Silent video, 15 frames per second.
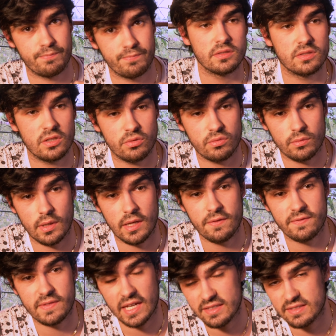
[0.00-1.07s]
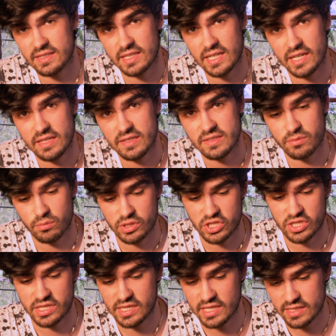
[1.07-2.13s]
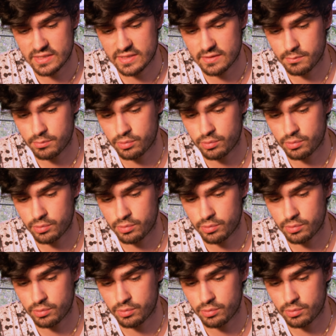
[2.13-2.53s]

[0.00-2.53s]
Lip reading: So if that's the case, which this